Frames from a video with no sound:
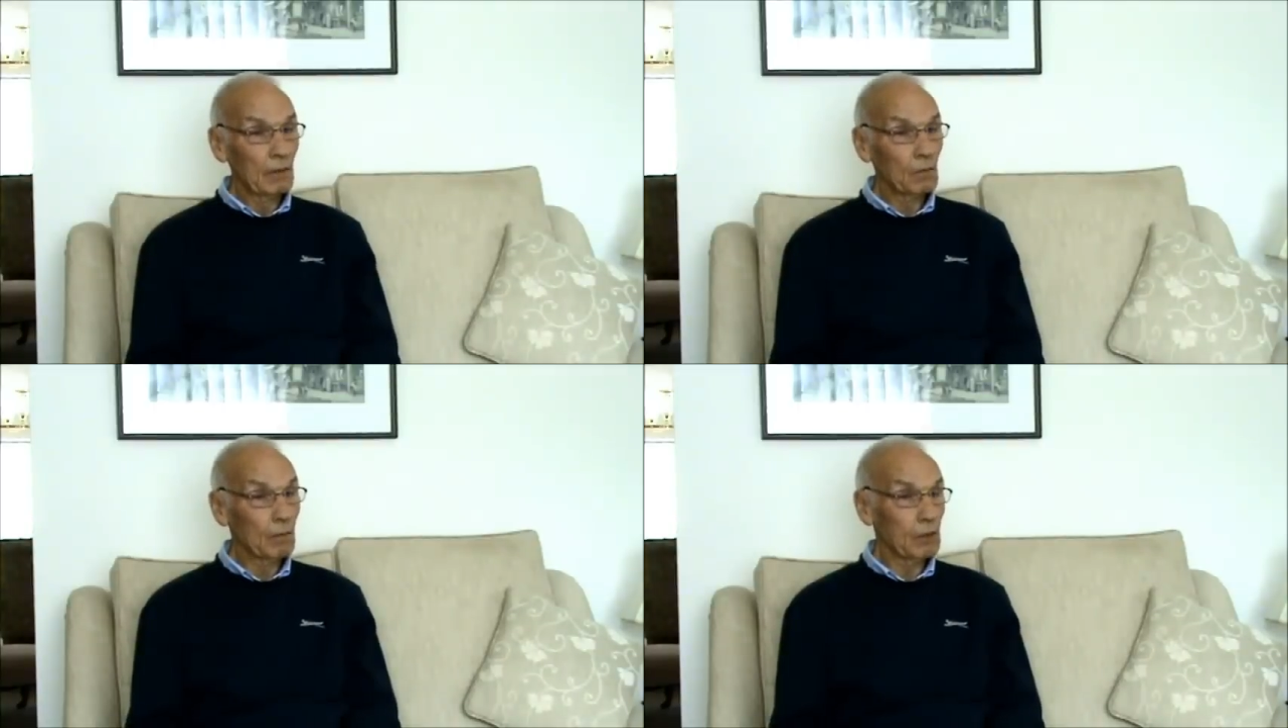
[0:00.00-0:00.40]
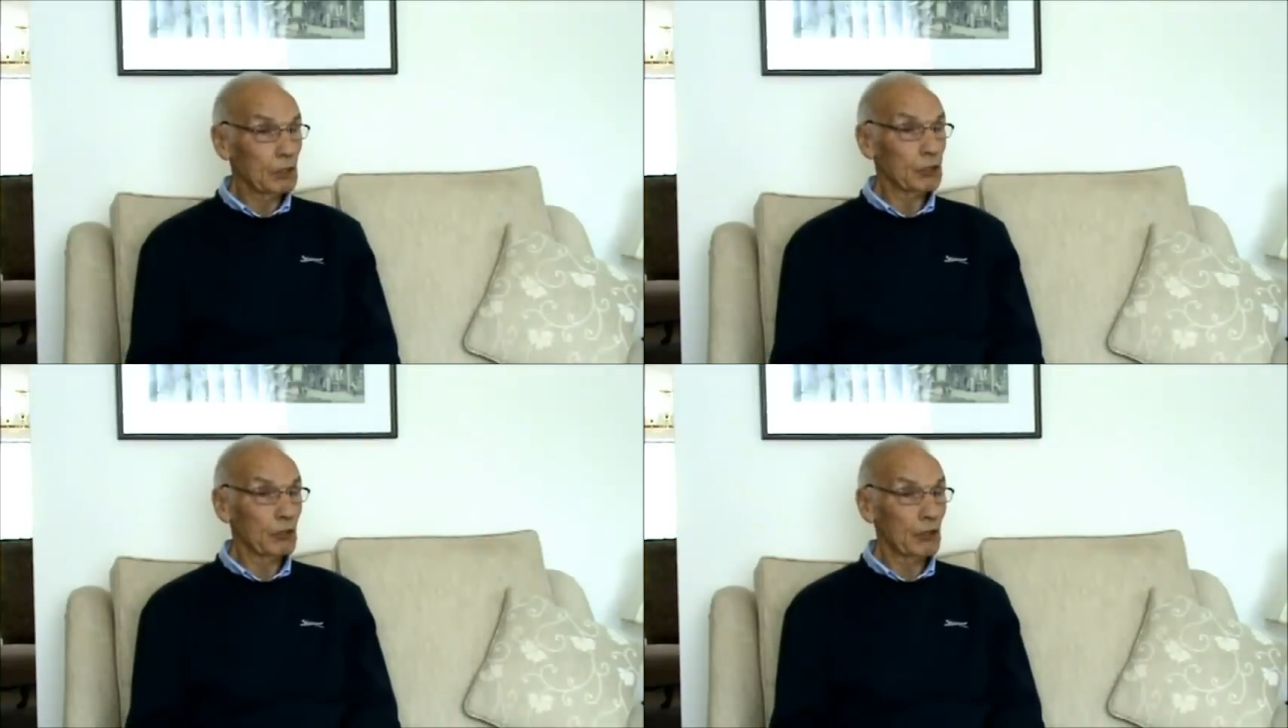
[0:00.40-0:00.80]

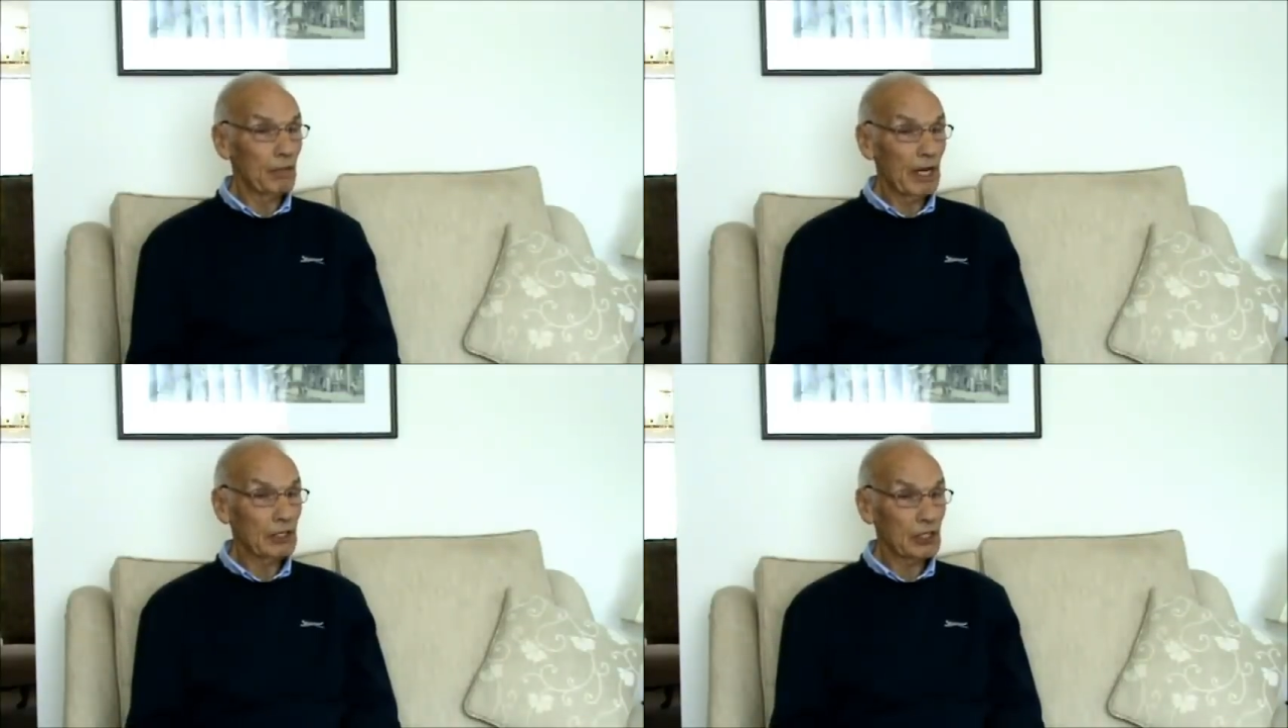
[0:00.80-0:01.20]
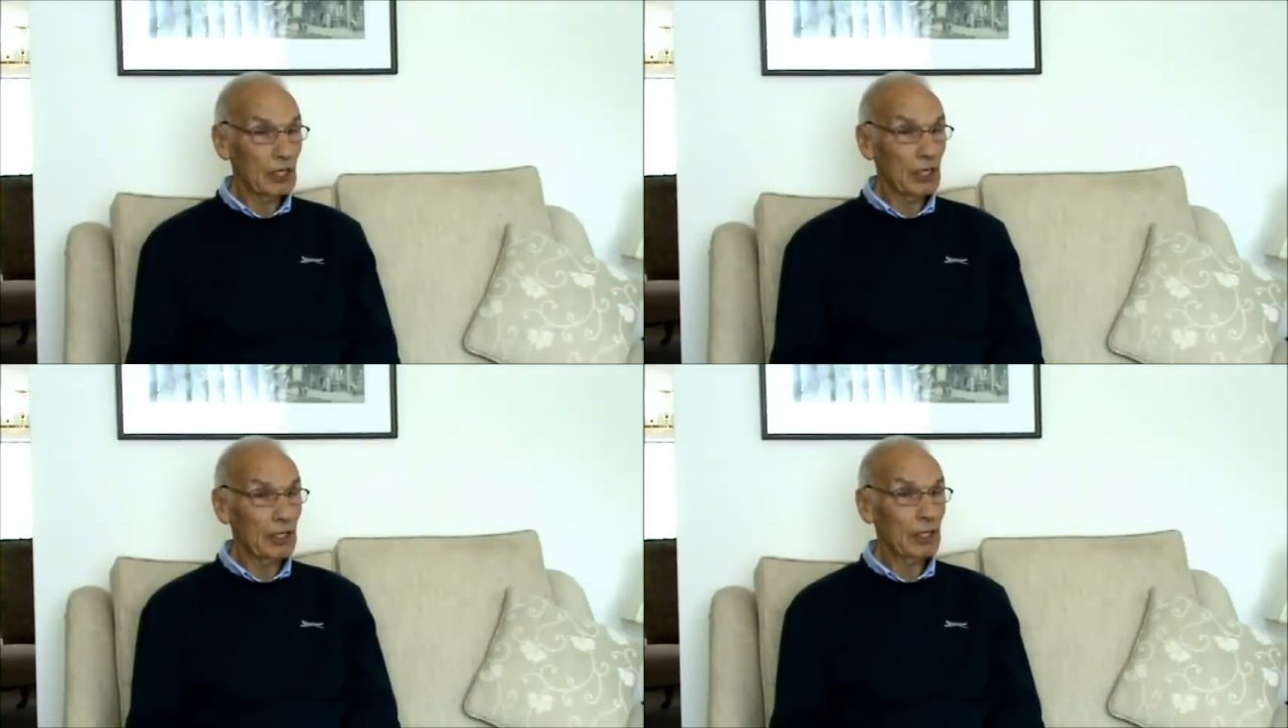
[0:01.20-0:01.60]
we joined the men's
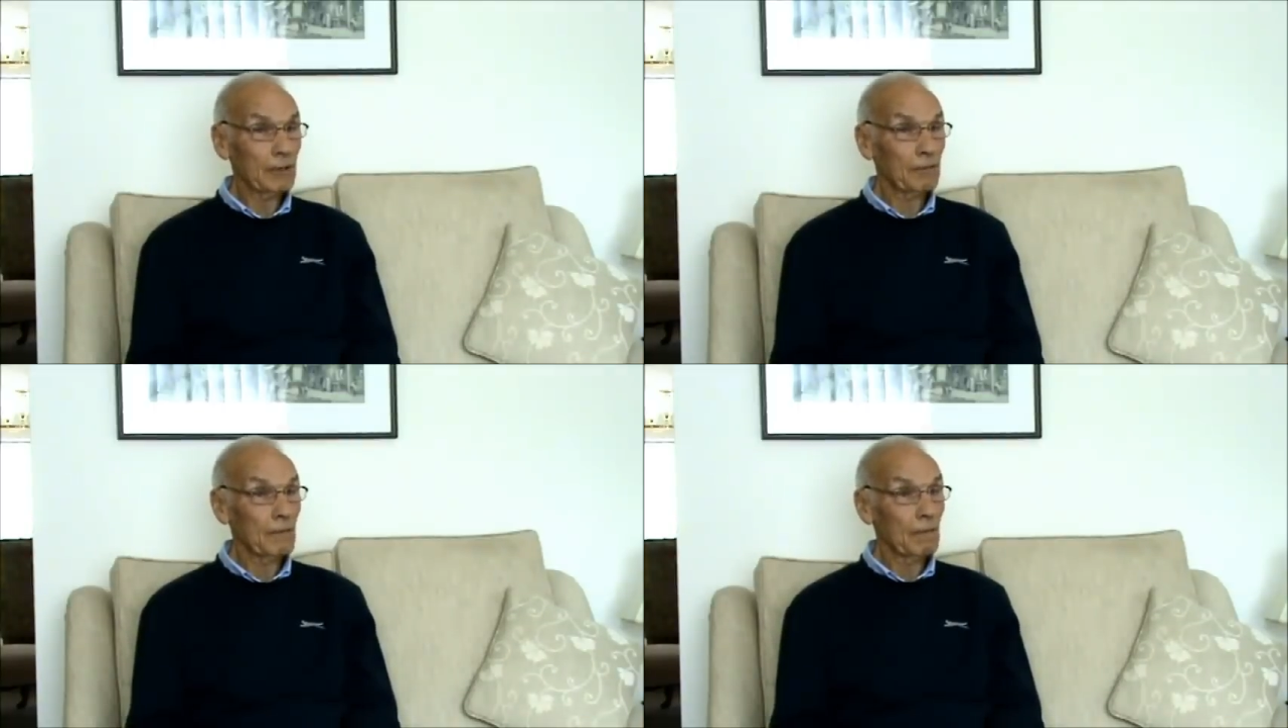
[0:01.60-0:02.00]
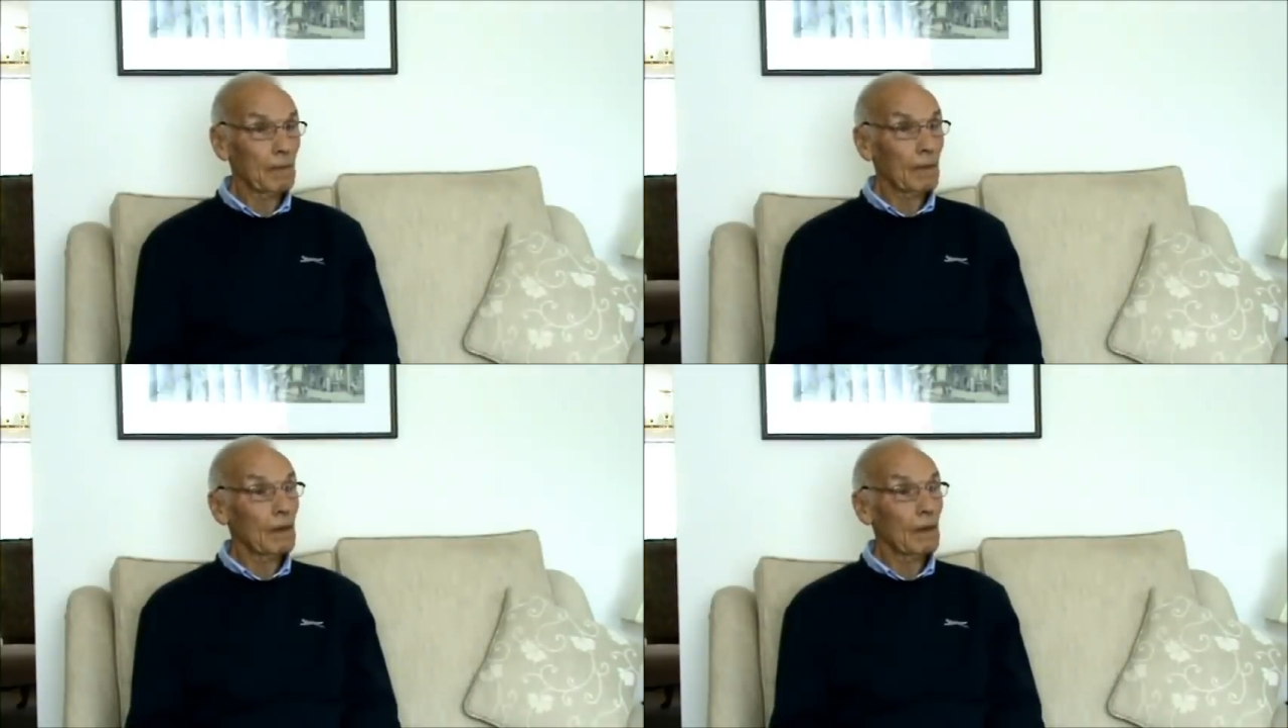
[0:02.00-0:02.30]
league. Yes.